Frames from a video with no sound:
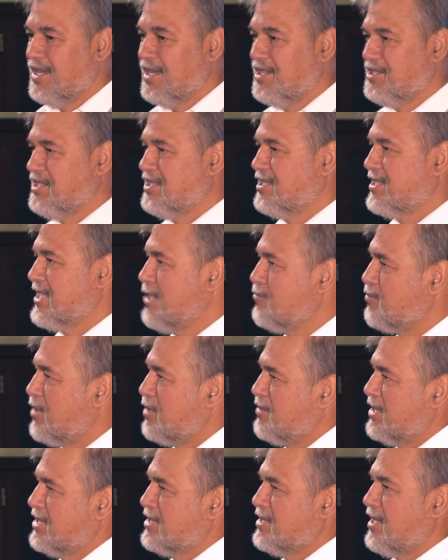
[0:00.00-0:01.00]
And she stayed
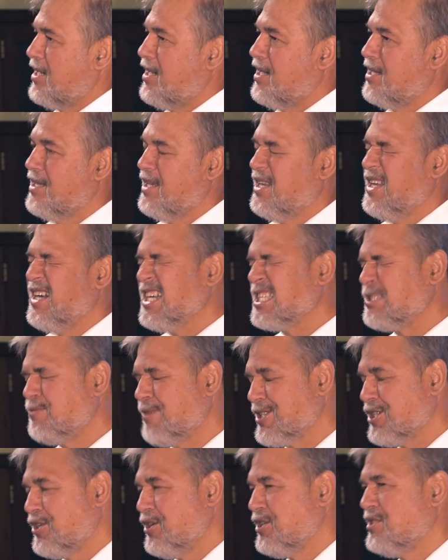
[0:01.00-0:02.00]
by my side. And I
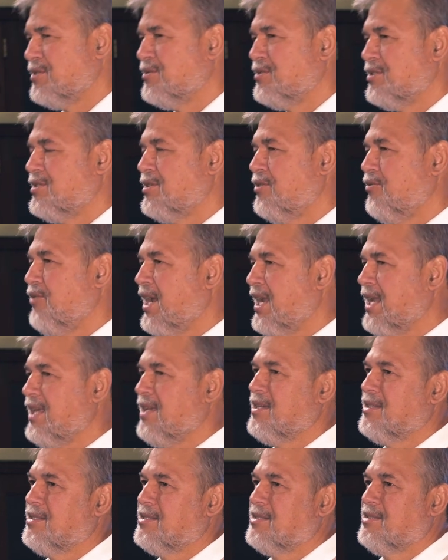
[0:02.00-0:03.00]
expected her to
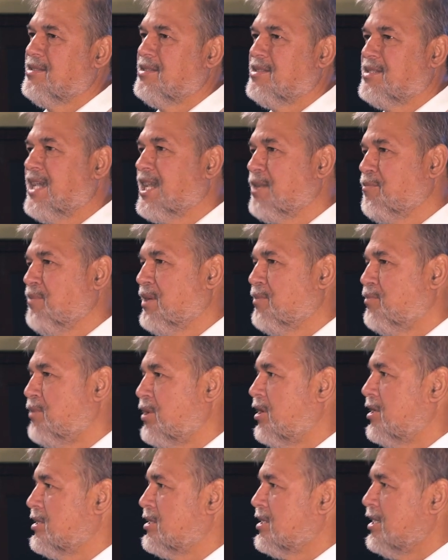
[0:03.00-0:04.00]
really take me
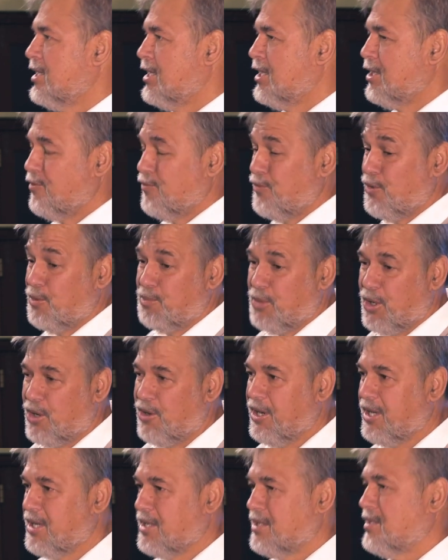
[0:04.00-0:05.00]
apart for
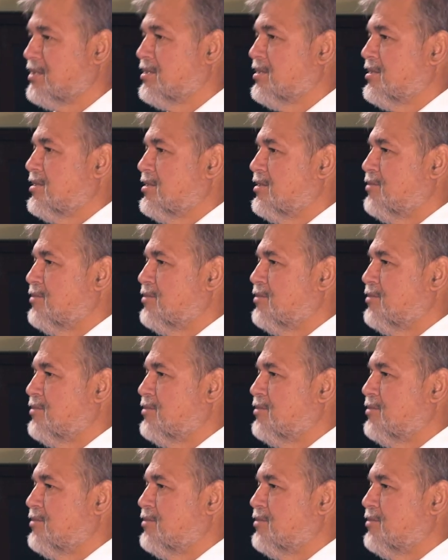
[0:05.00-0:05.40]
borrowing